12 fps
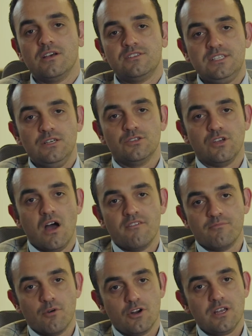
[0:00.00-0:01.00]
us deals
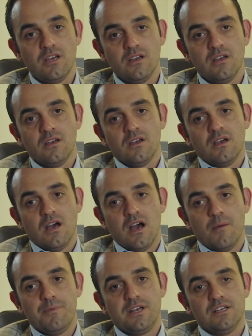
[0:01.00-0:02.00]
off-market
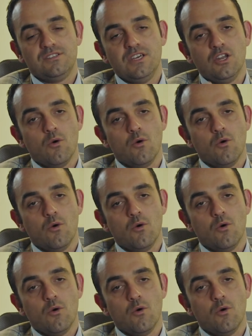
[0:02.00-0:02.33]
because they know